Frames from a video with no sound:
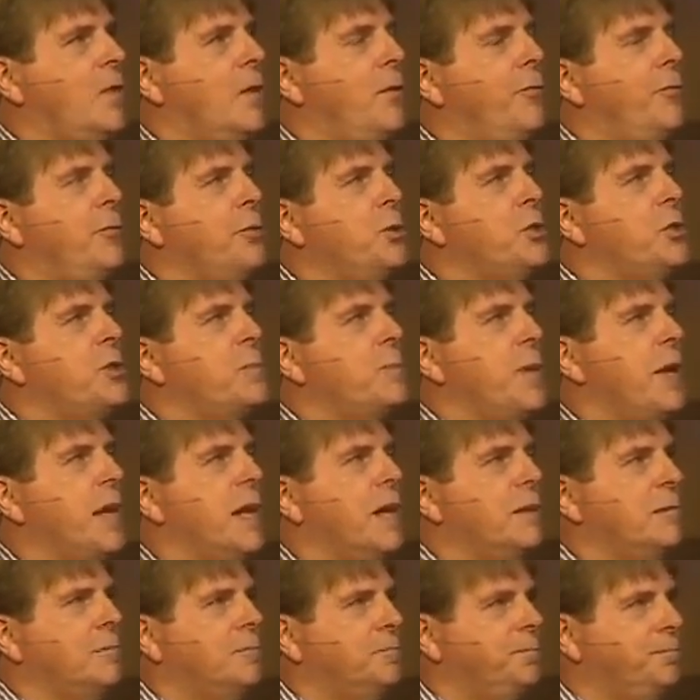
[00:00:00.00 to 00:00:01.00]
foolish
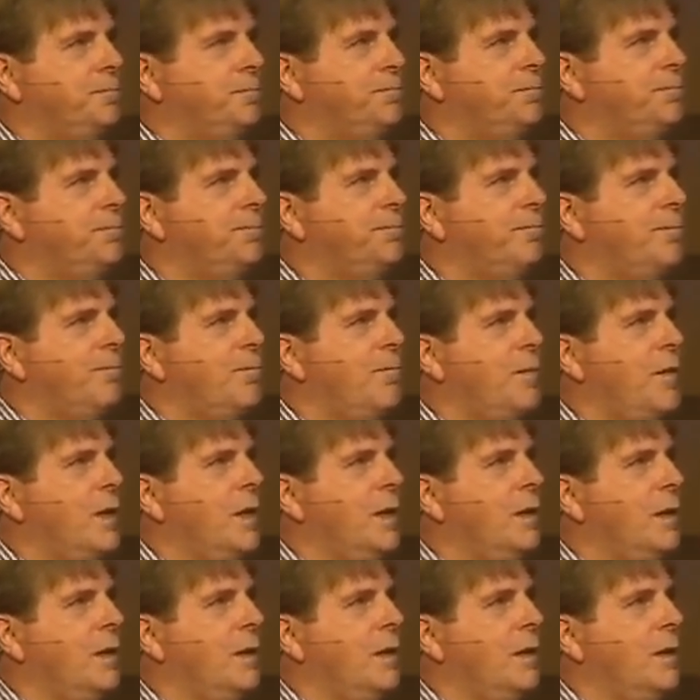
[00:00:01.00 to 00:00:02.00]
man,
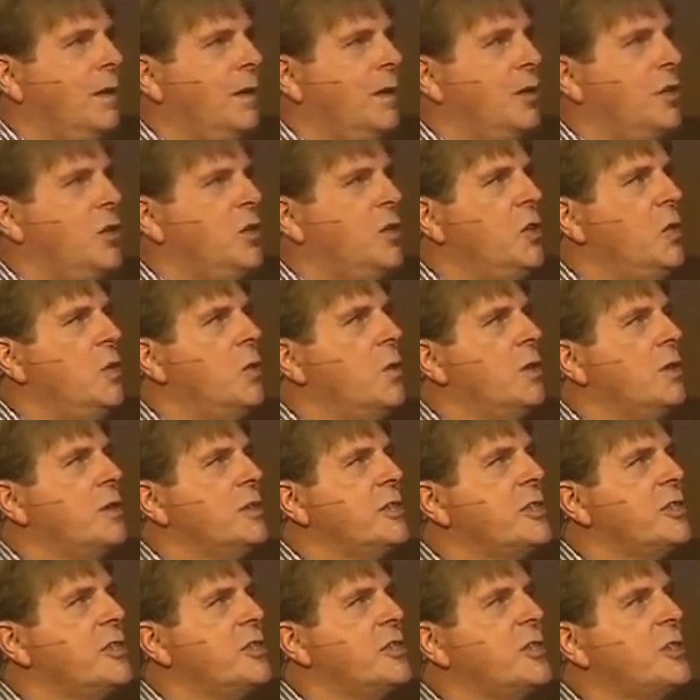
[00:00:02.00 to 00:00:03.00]
your
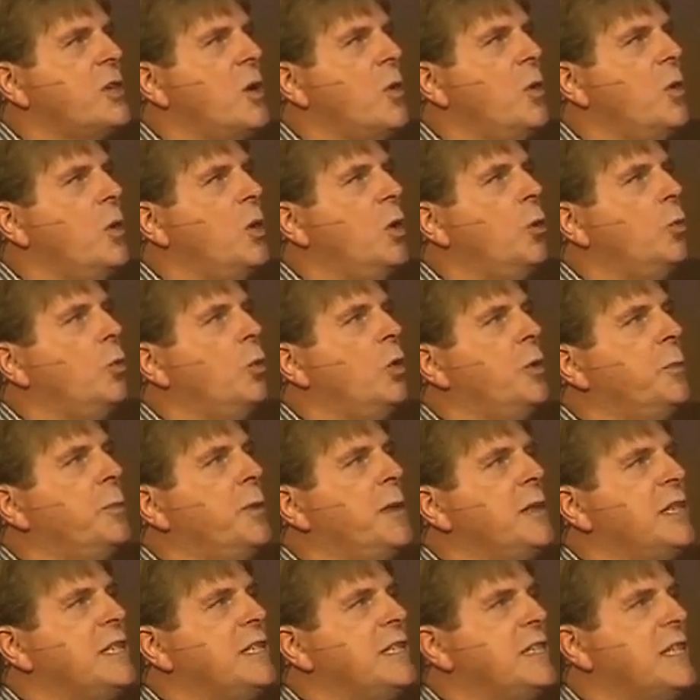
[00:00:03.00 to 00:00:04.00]
soul will
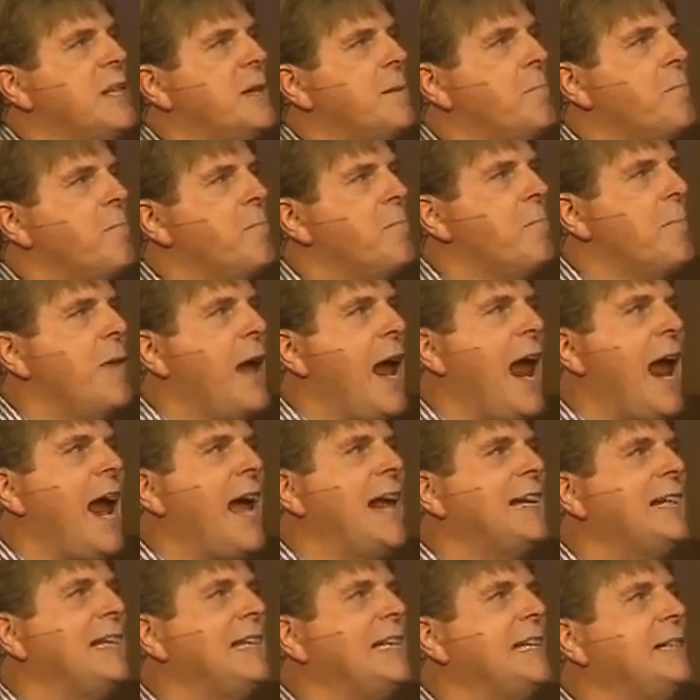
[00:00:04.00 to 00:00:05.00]
be
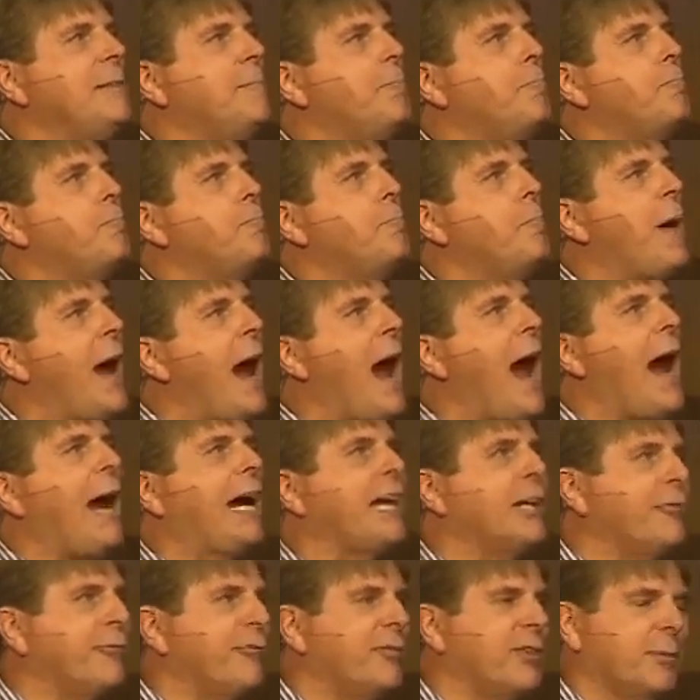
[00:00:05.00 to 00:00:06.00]
demanded
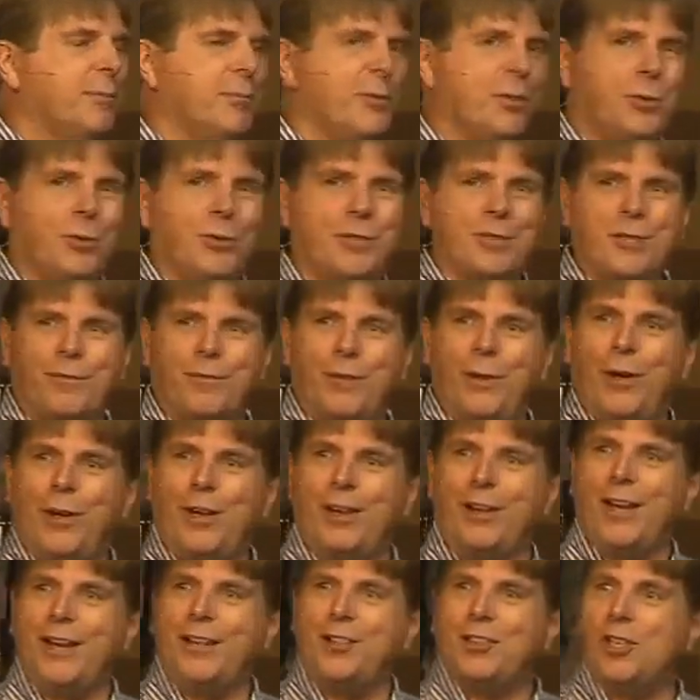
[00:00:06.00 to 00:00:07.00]
back from you this
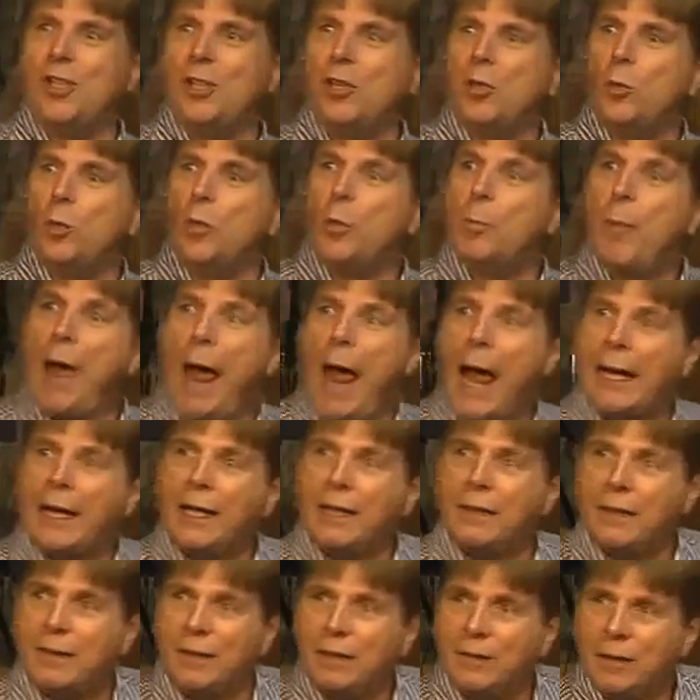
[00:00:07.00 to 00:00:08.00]
very night. Do you hear the word back
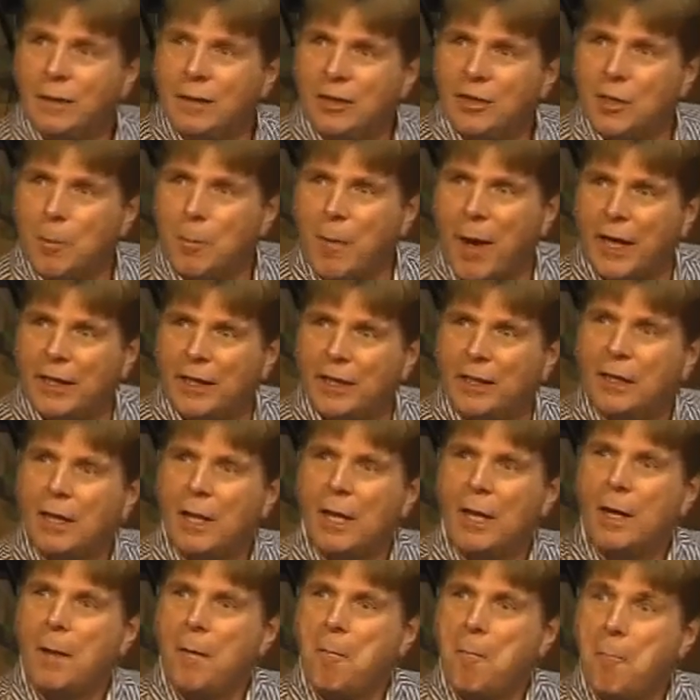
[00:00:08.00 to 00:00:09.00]
in there? Demanded
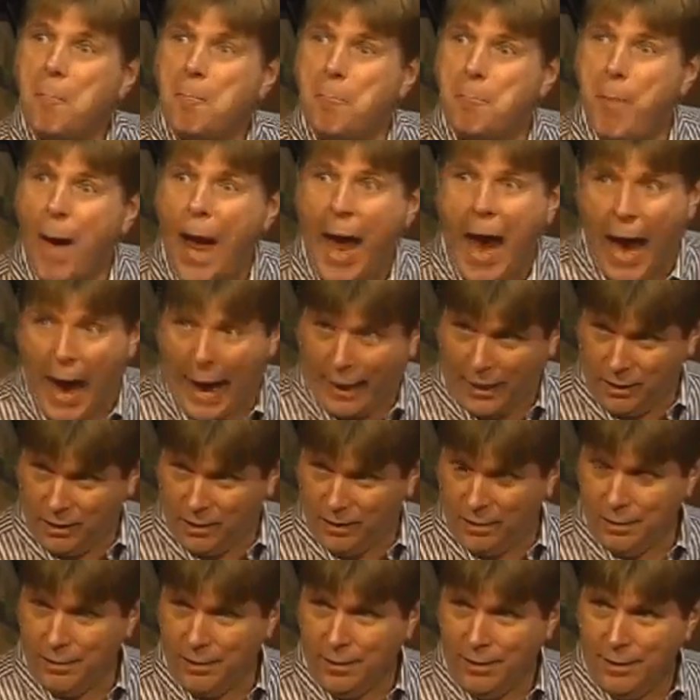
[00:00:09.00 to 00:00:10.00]
back.
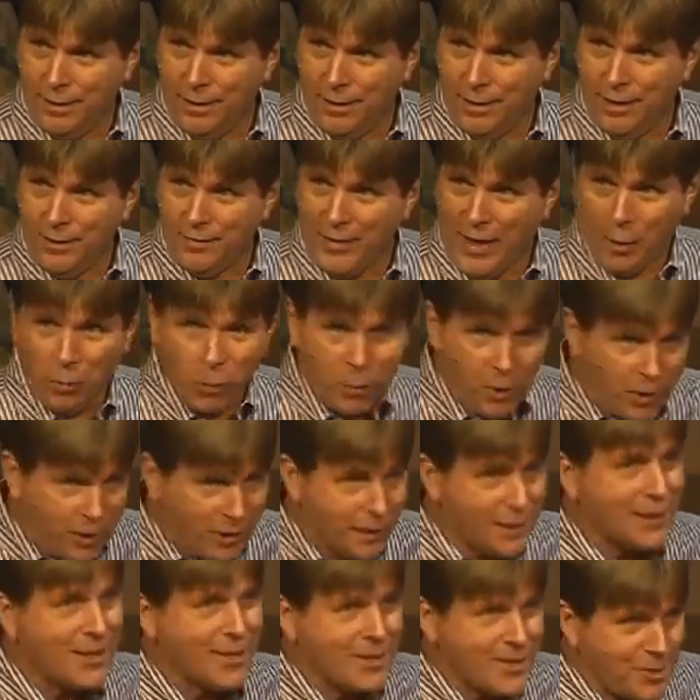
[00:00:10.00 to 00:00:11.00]
That
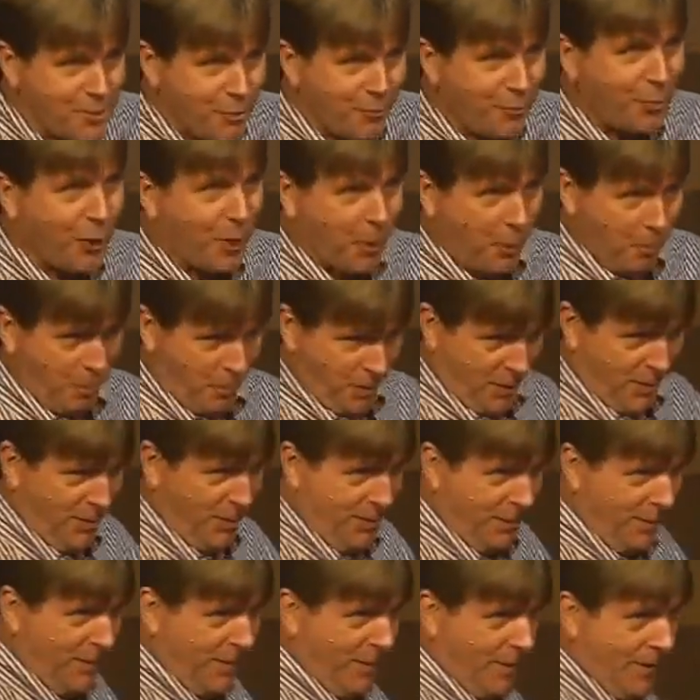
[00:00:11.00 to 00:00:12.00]
really is the verb.
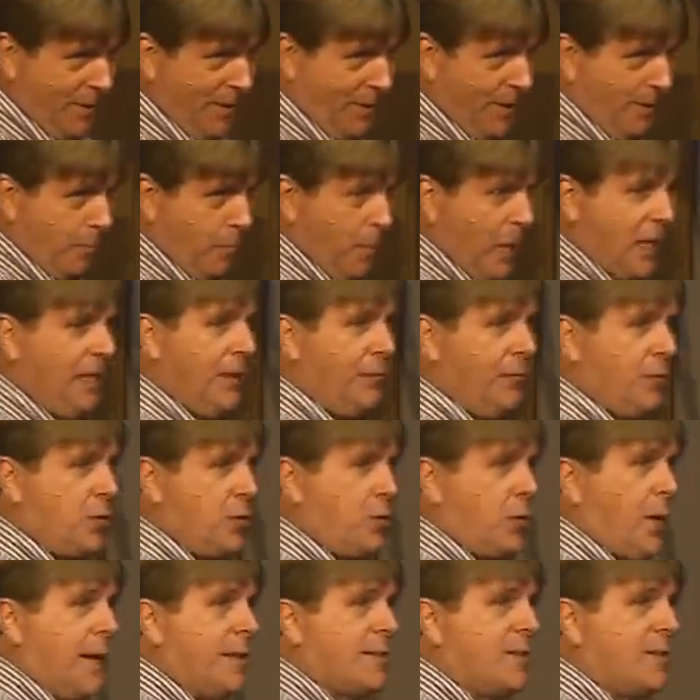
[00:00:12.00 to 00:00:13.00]
Many of the
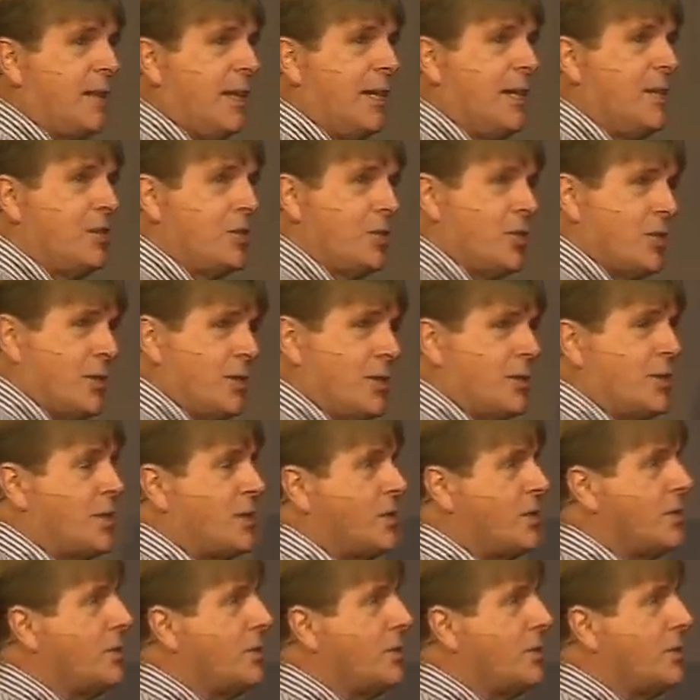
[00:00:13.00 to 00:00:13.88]
translations